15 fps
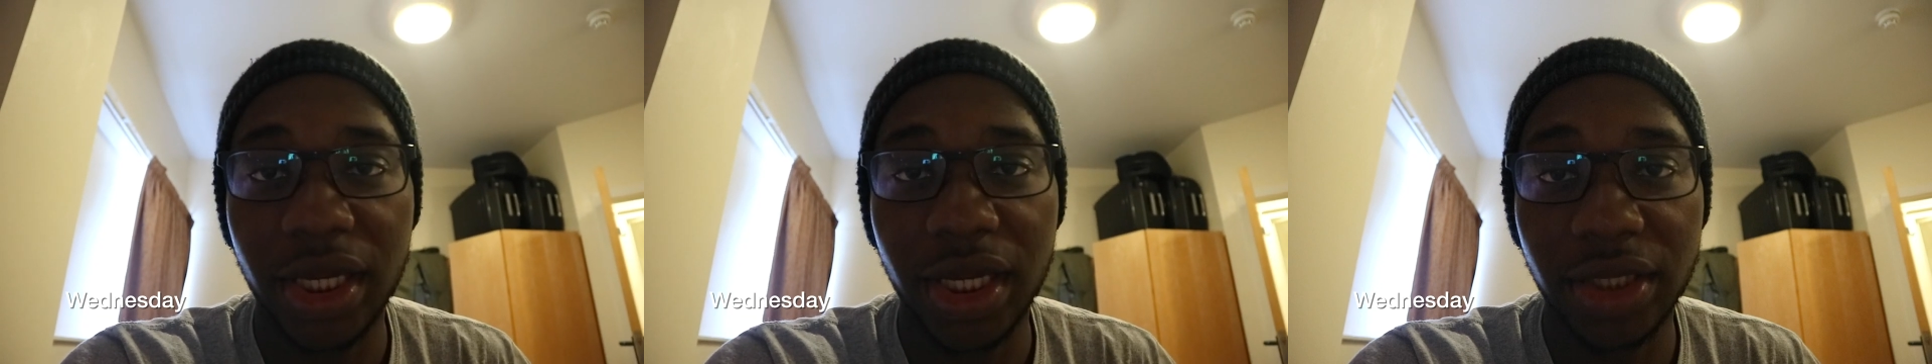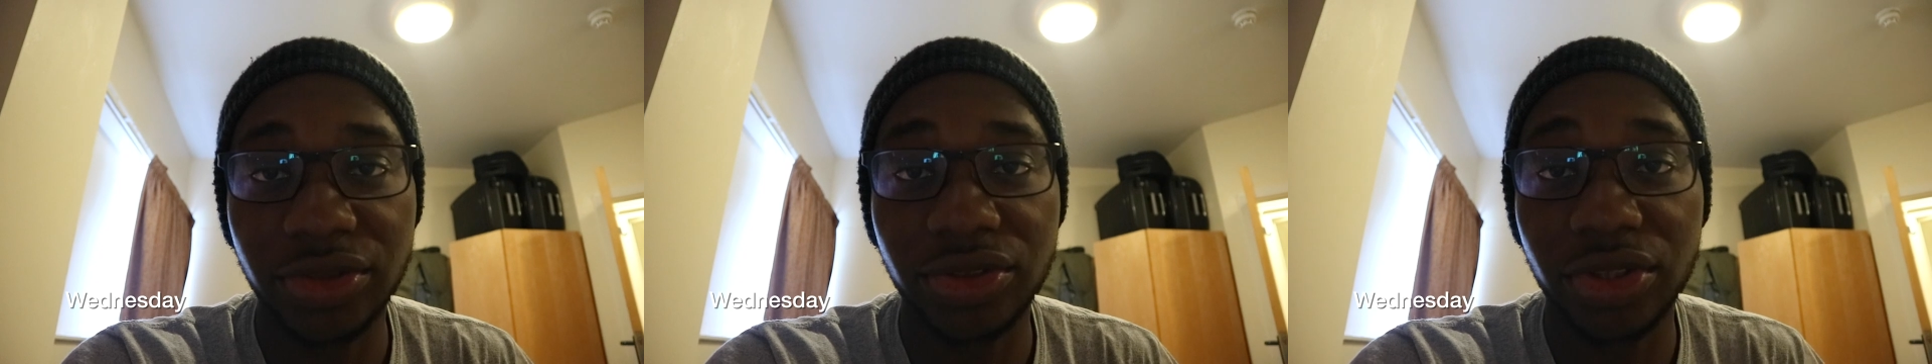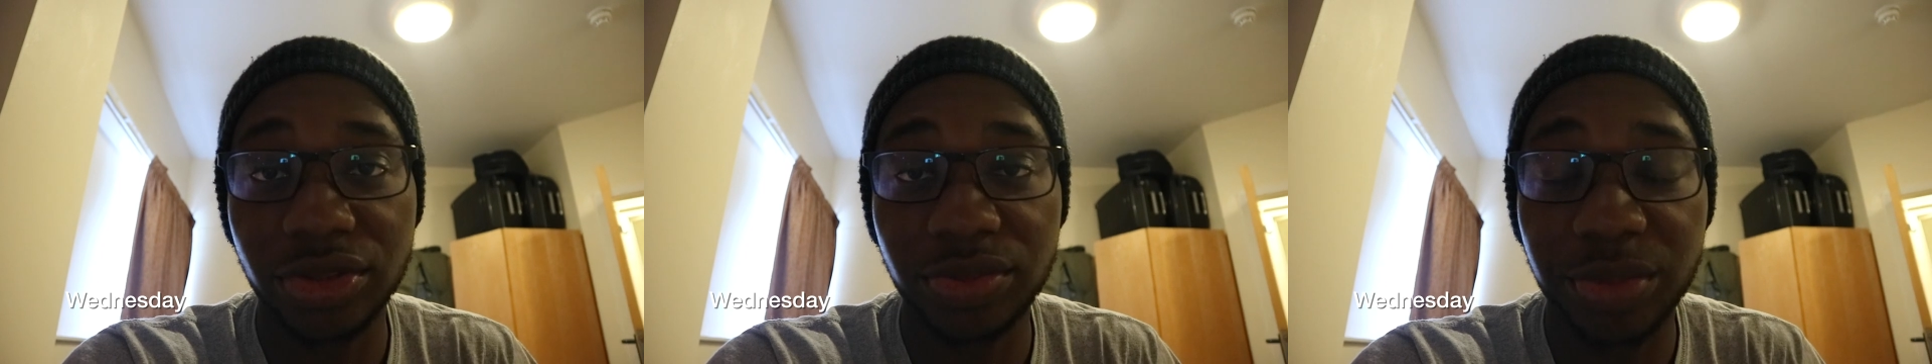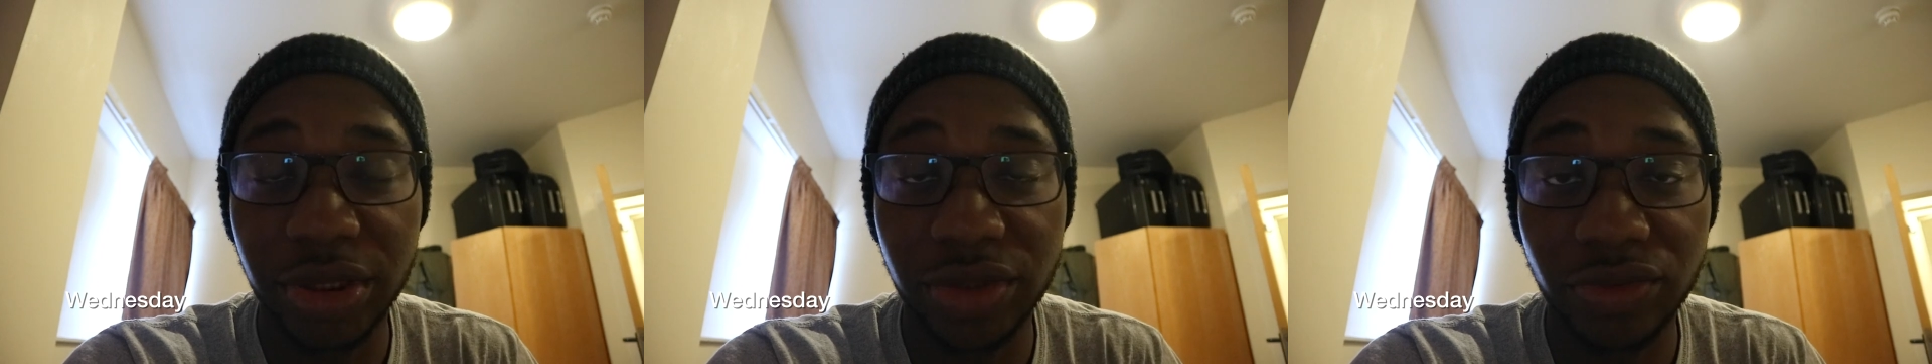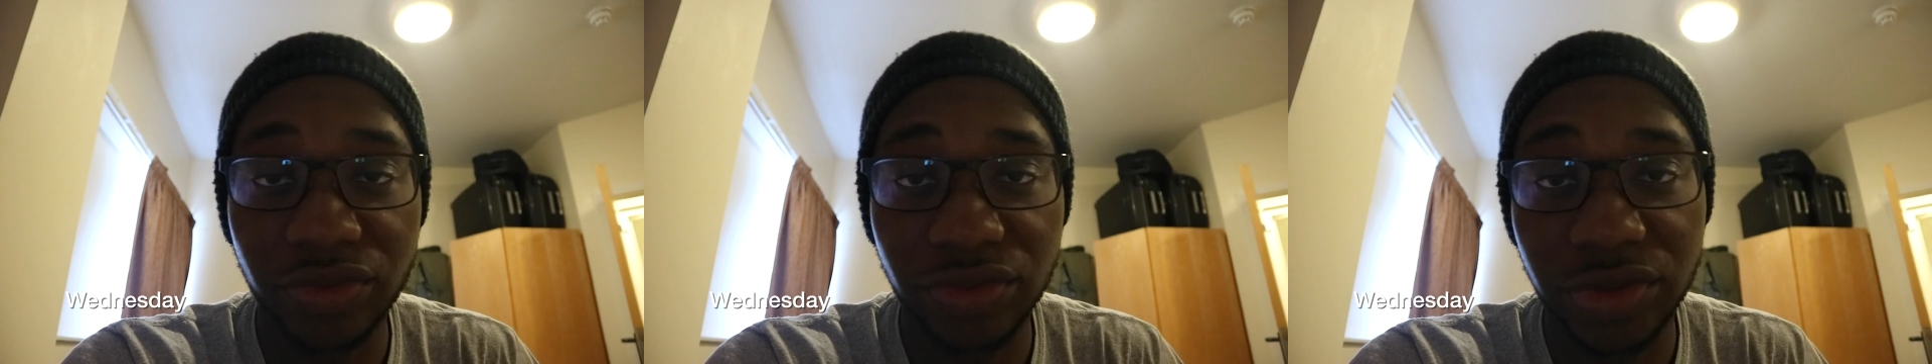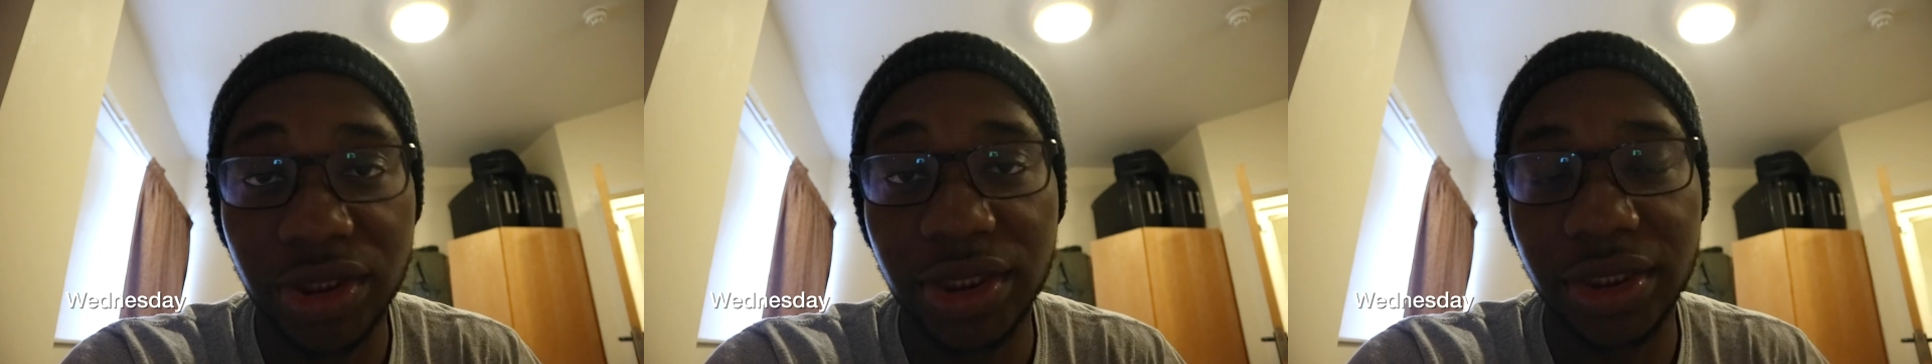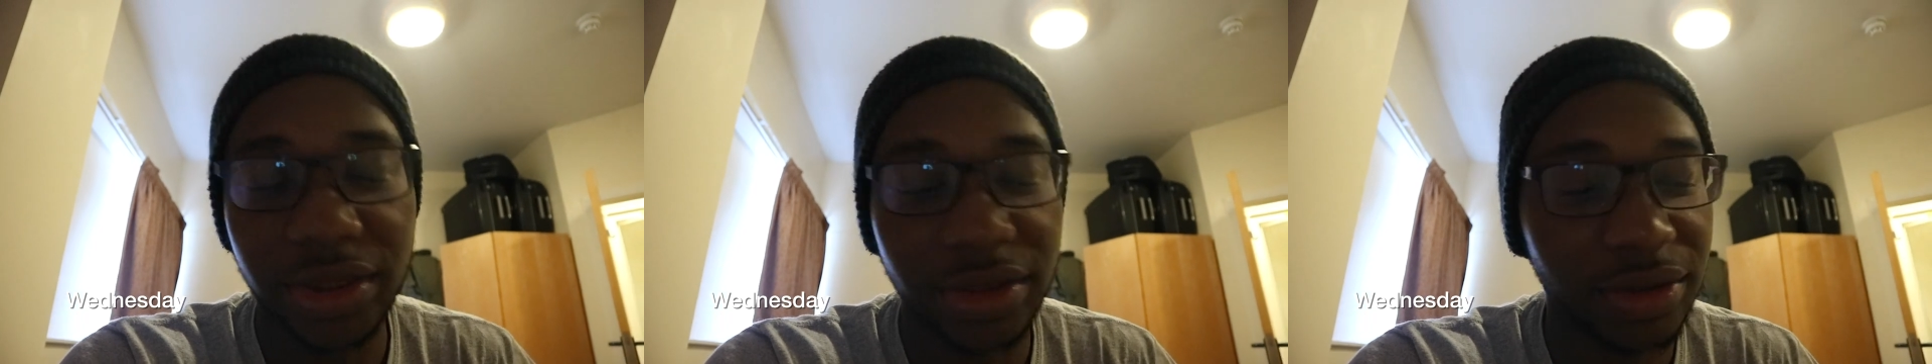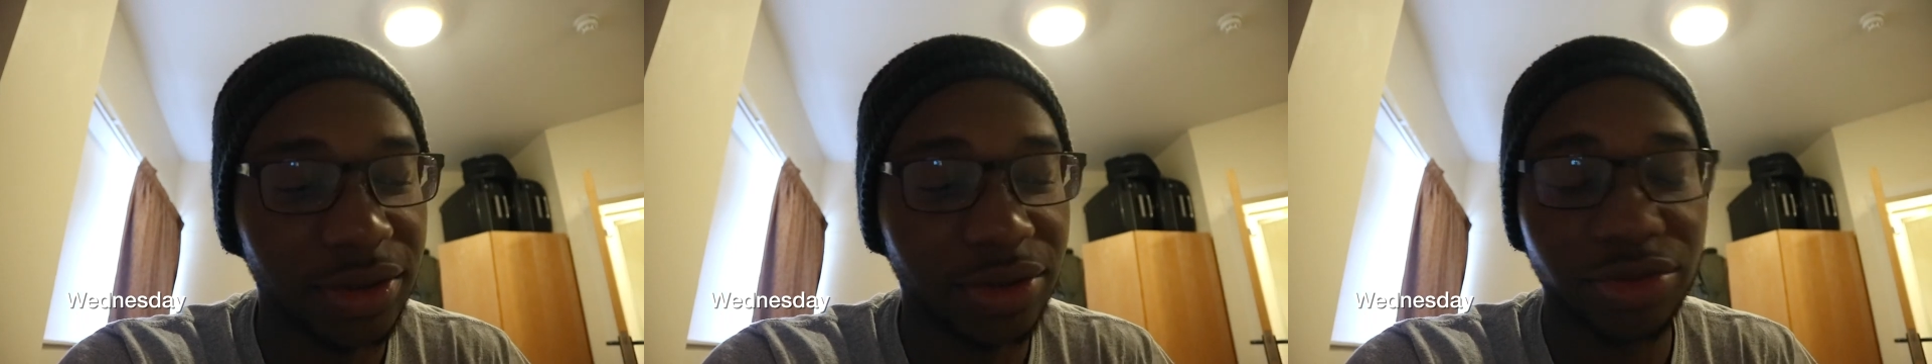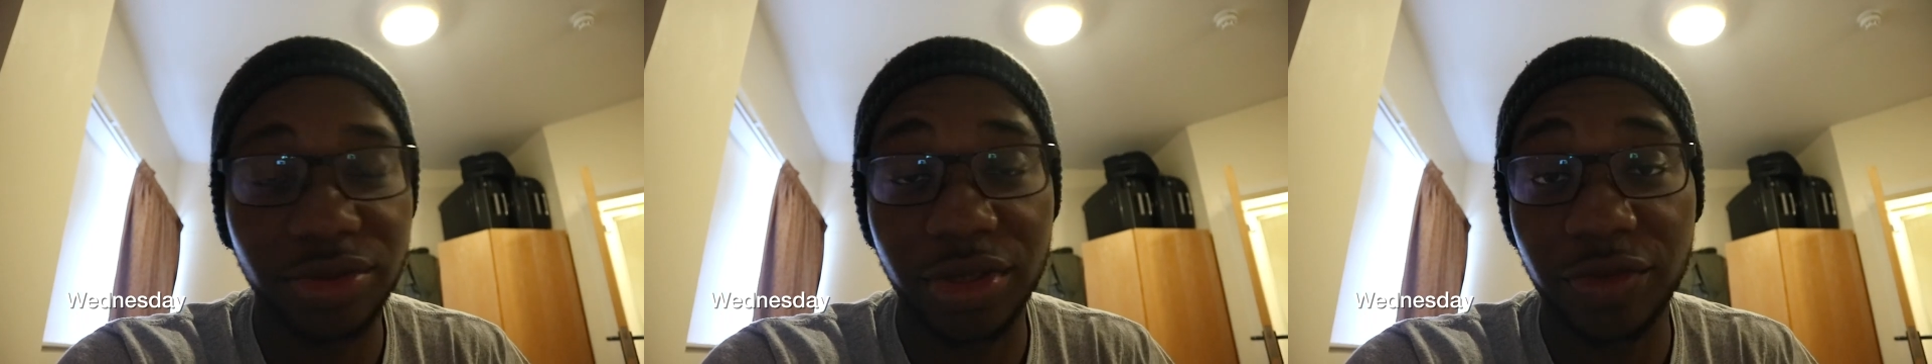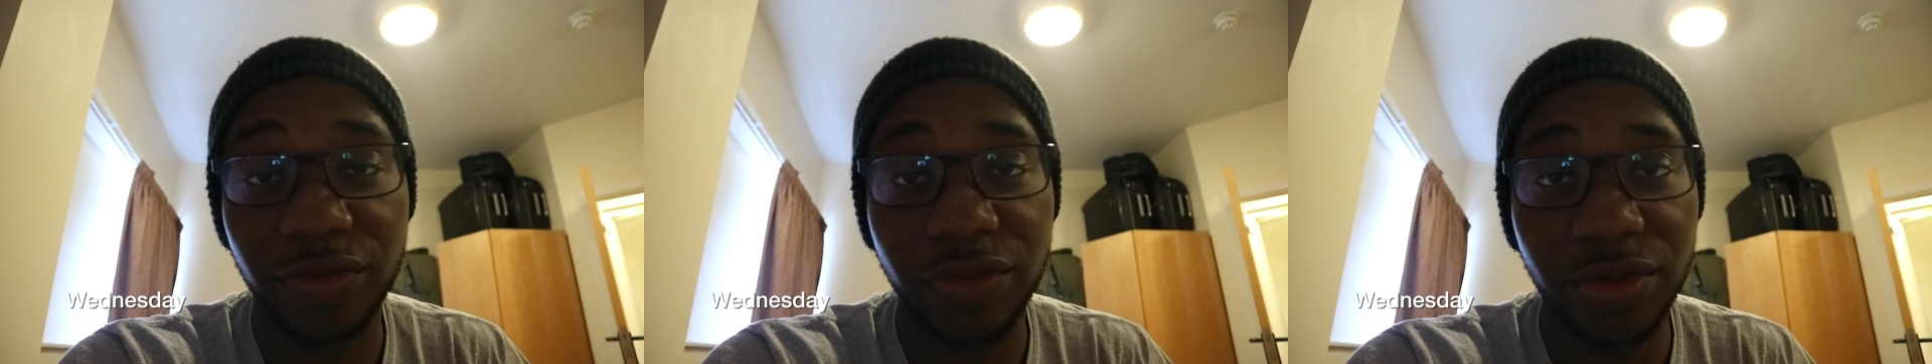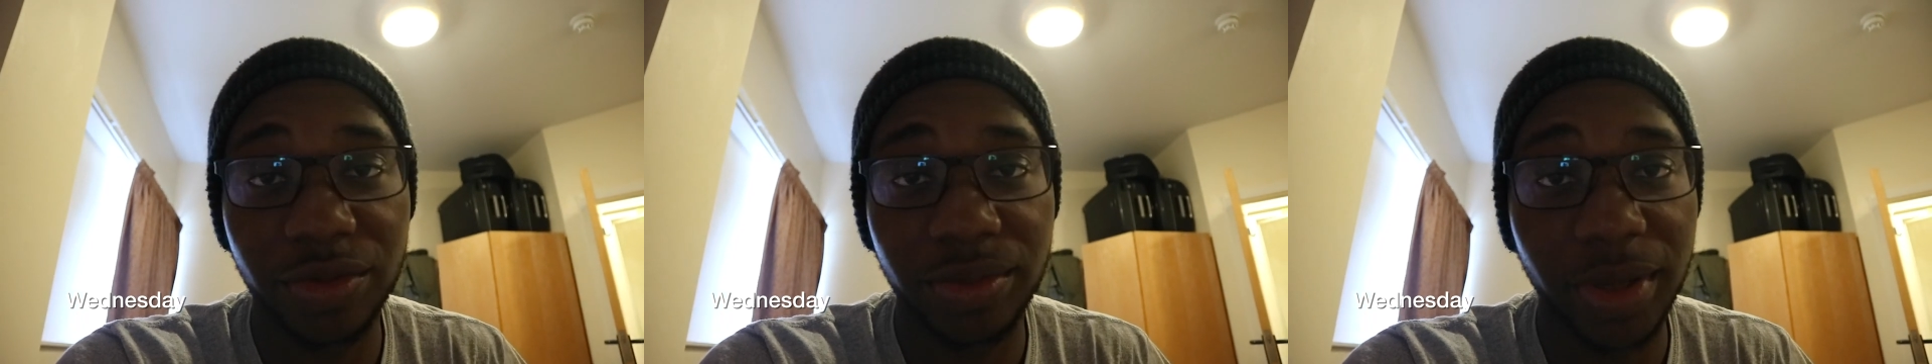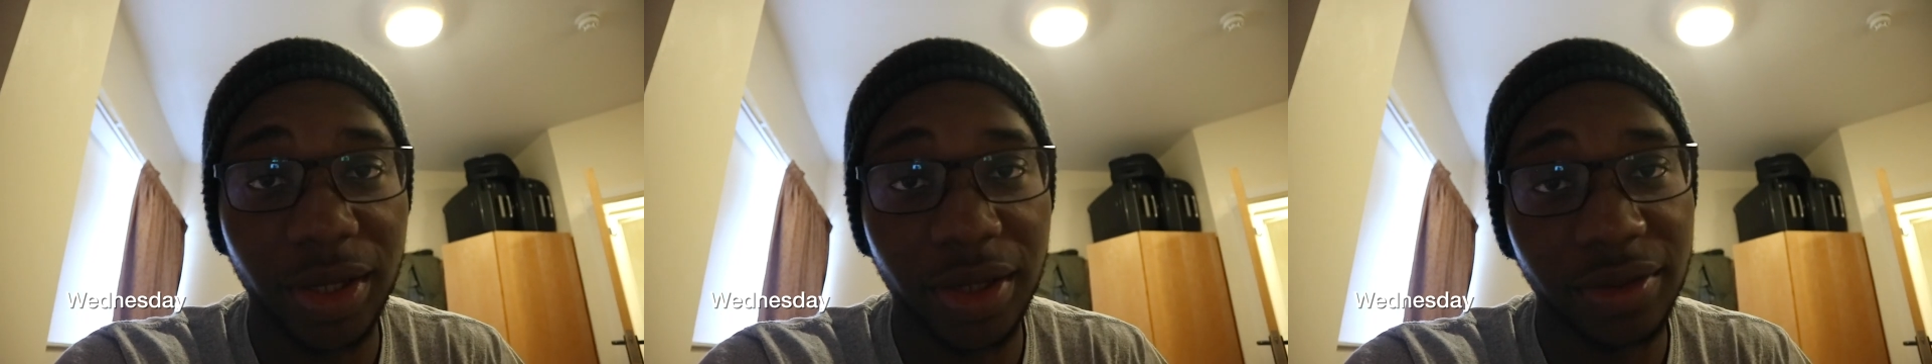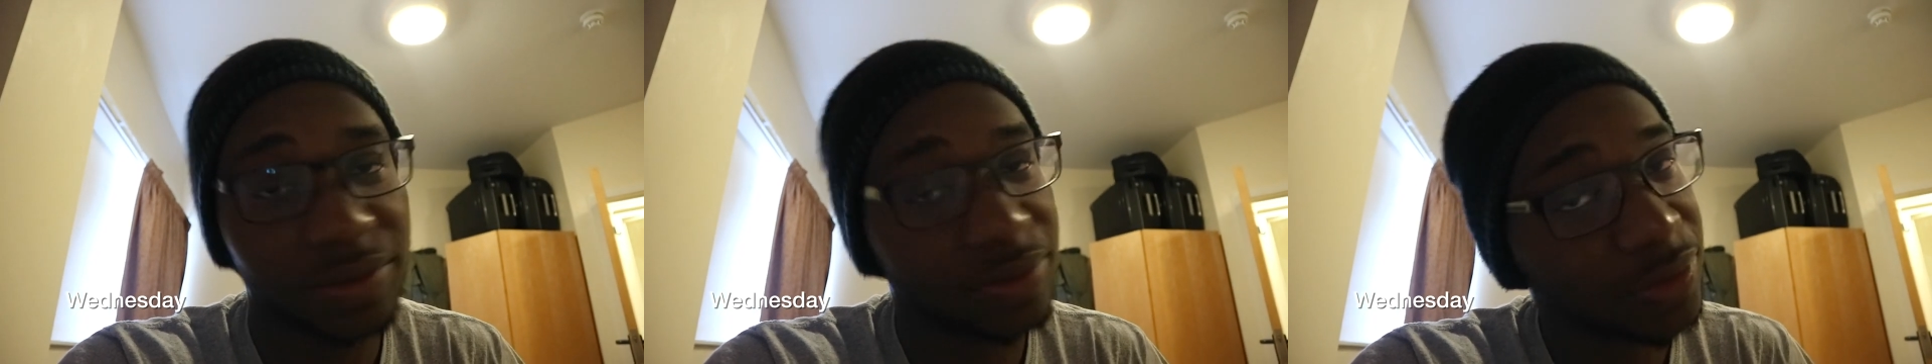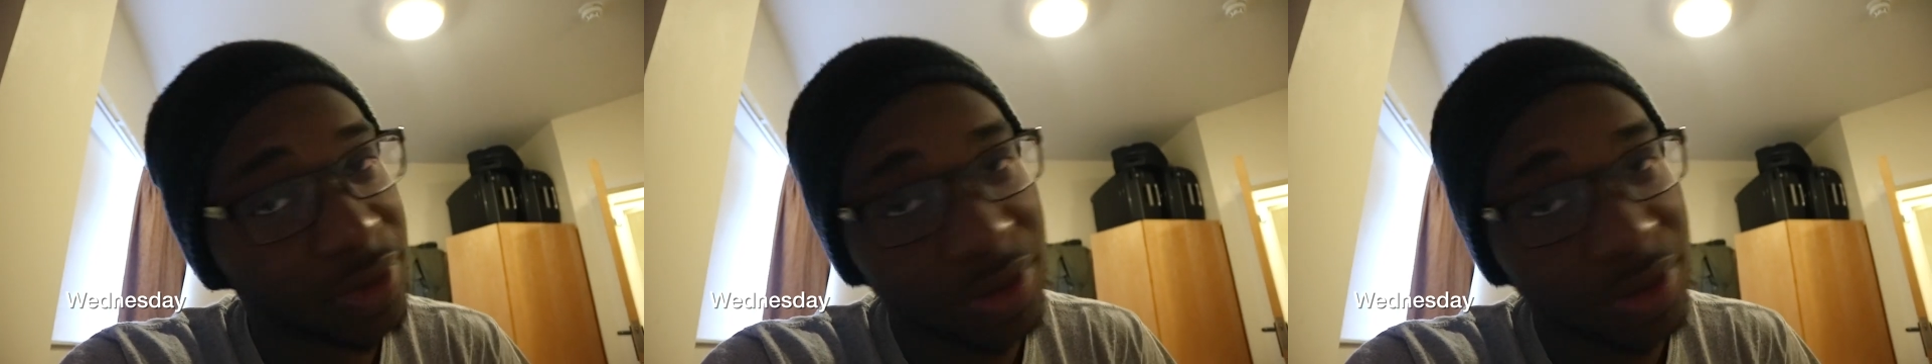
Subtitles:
it's just been really stressful, but